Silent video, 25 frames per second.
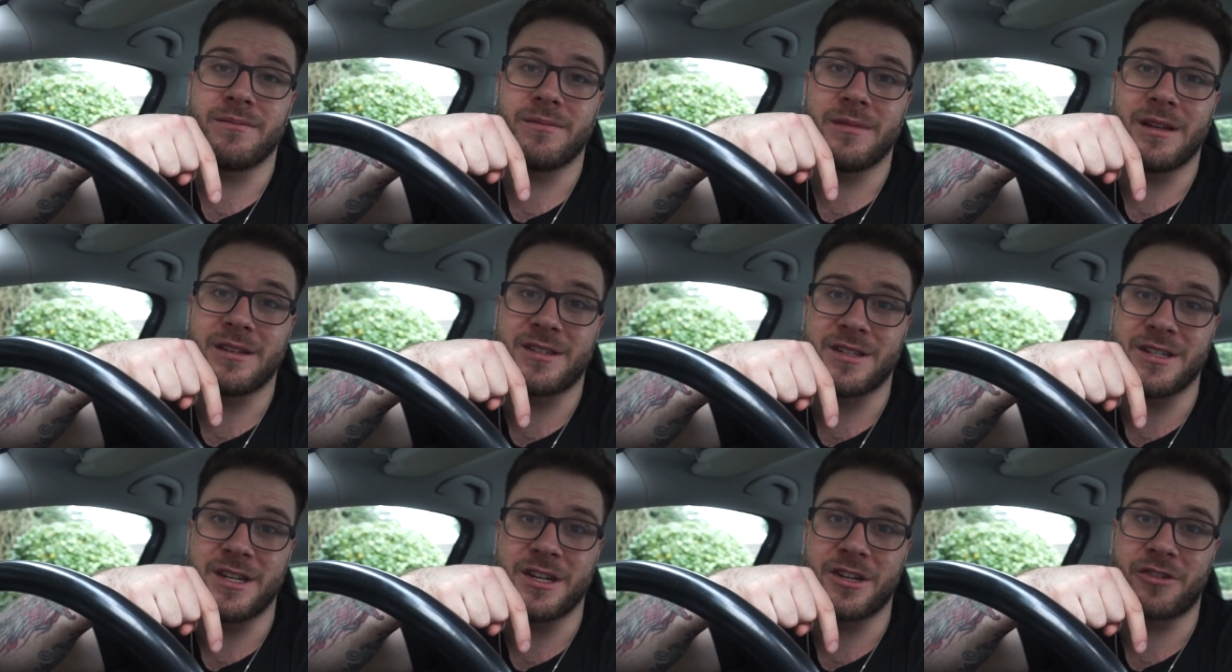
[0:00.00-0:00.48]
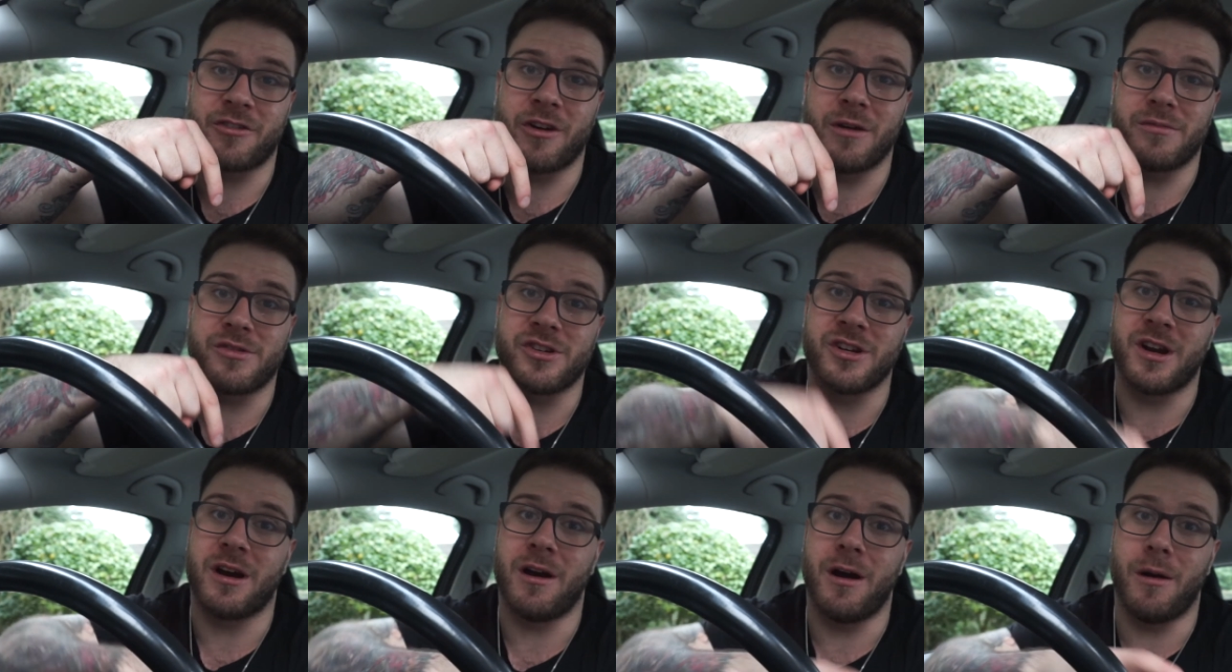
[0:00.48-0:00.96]
It's in the
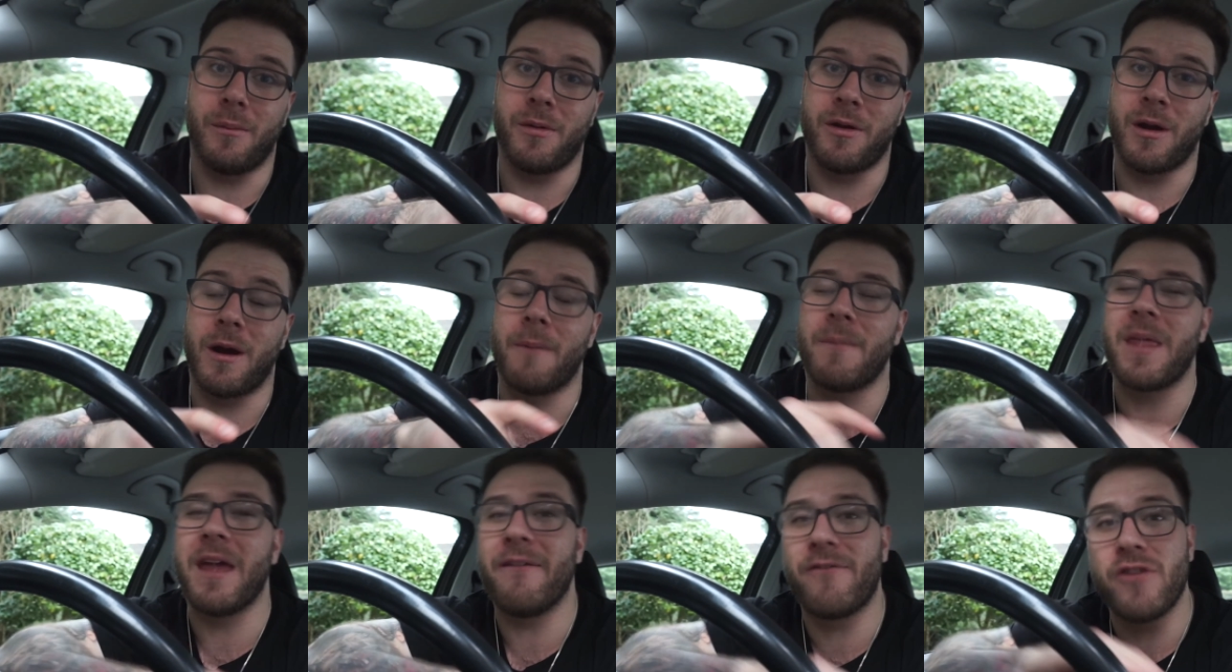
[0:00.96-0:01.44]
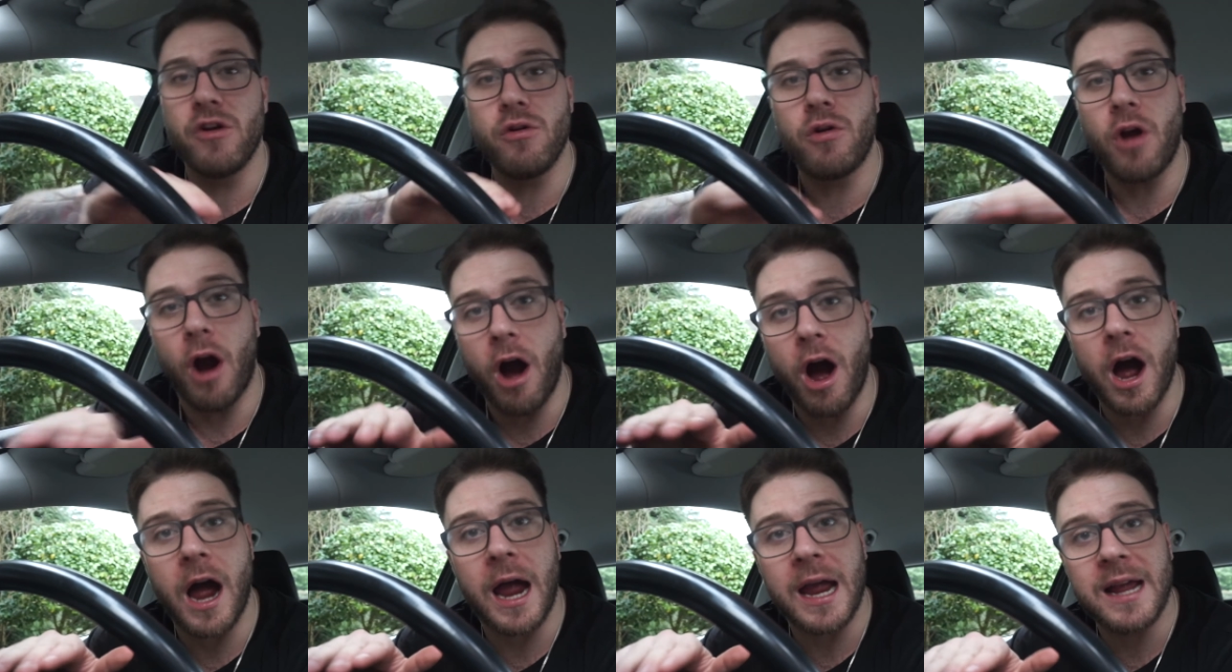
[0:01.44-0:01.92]
description. I'll help you out. If you
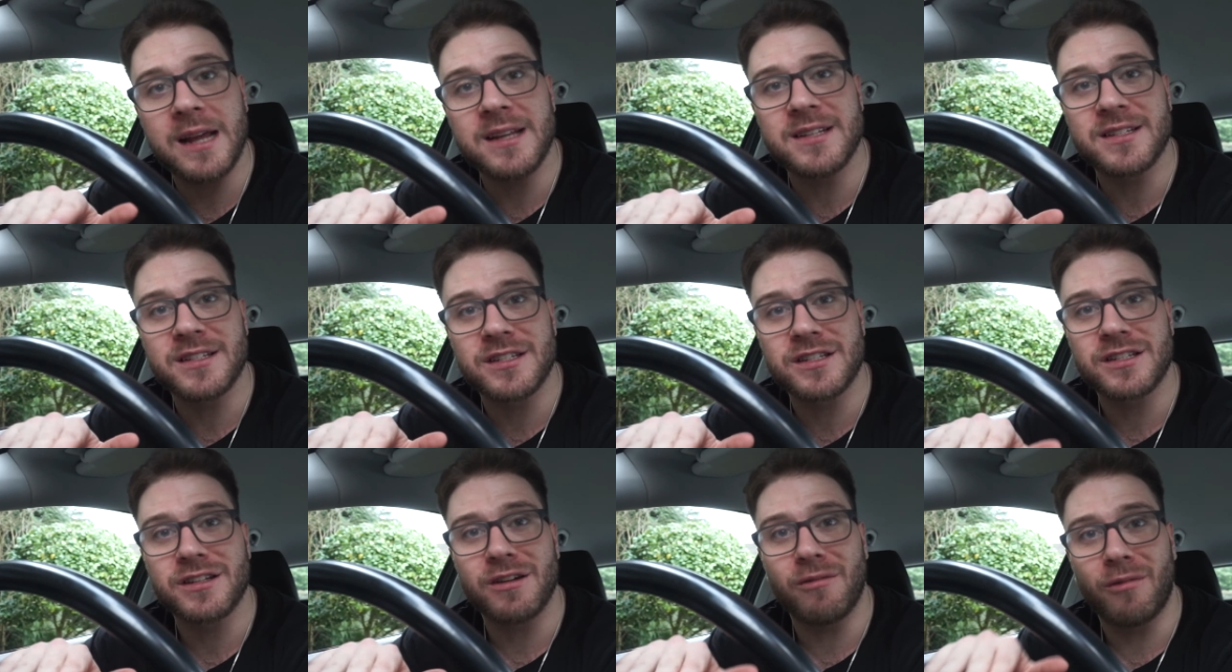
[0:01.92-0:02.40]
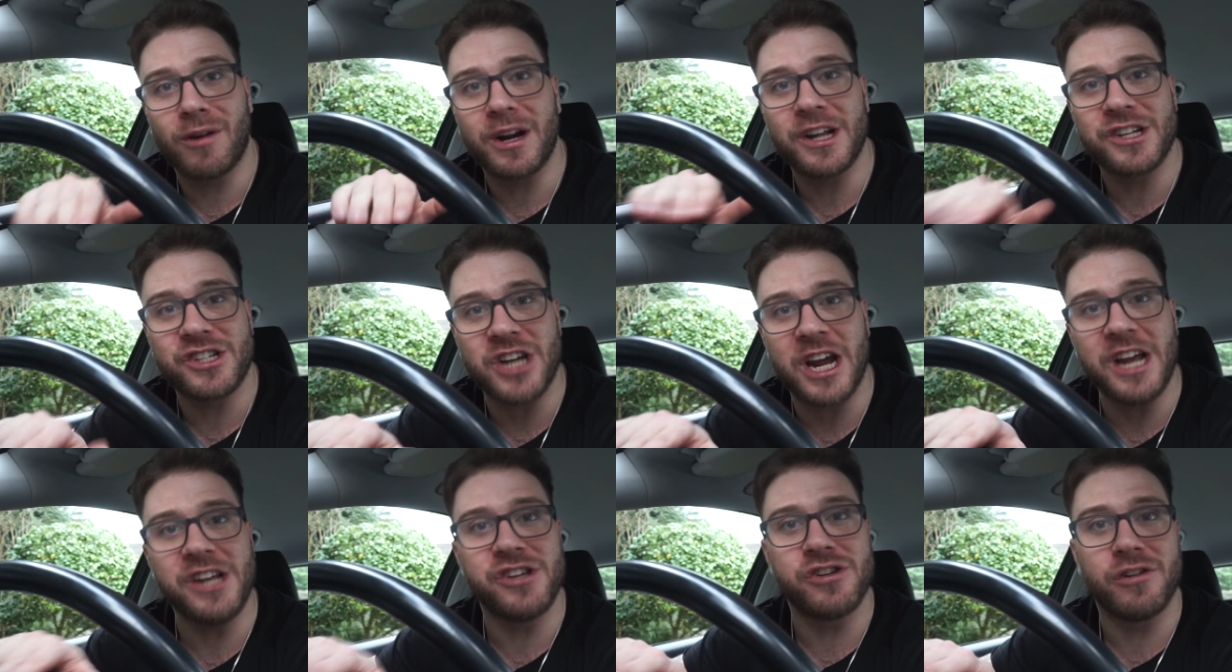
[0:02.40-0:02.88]
guys want to
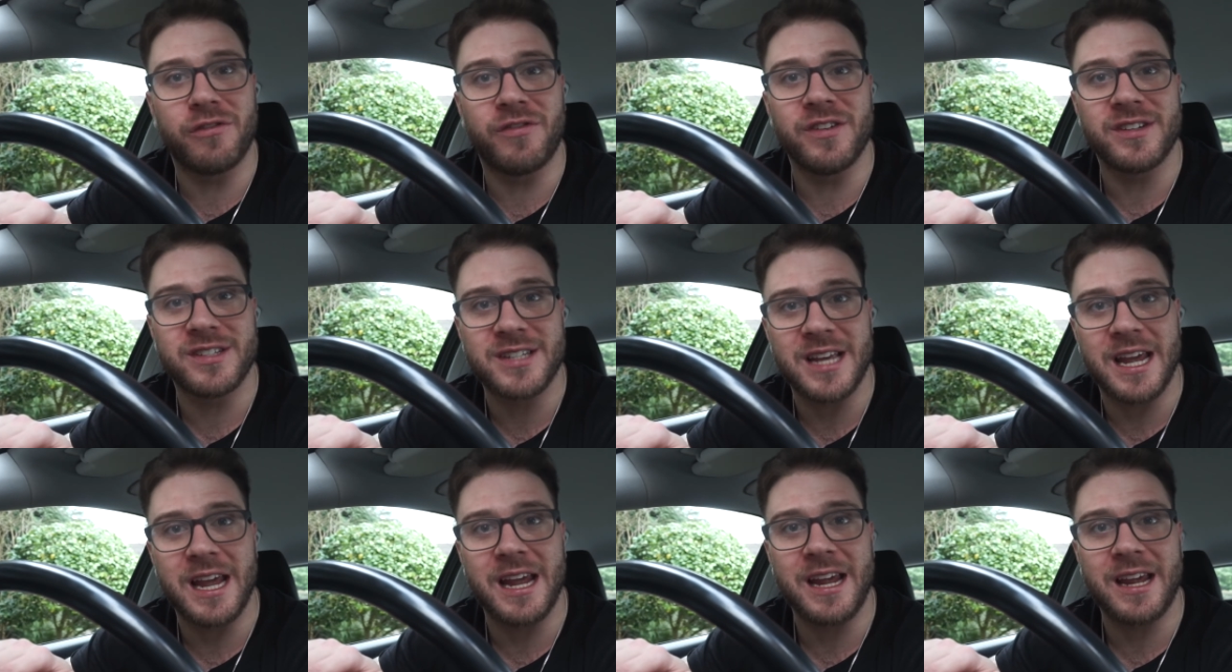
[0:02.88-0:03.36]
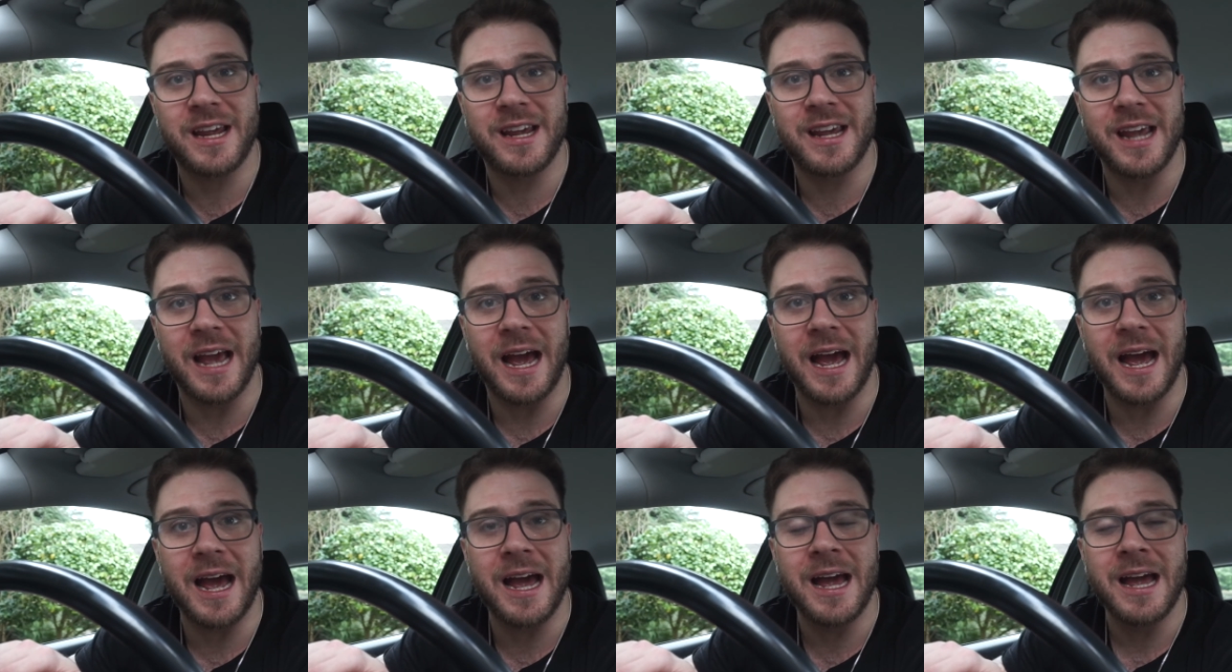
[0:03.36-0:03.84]
change your physique,
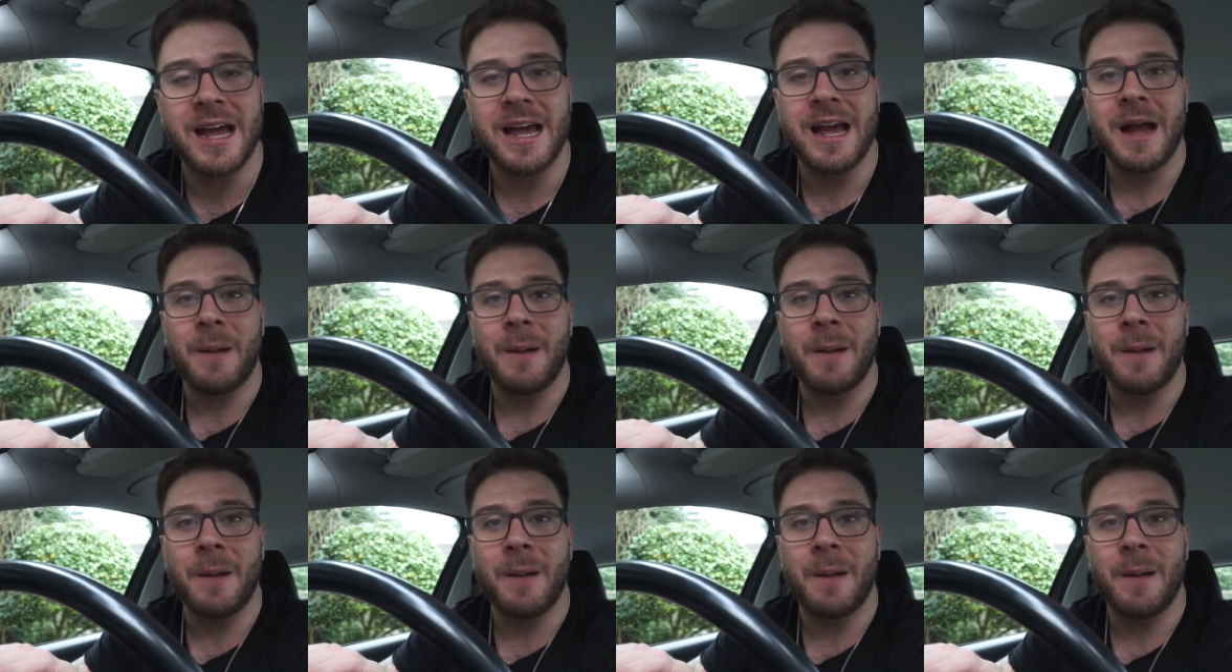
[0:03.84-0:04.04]
yeah,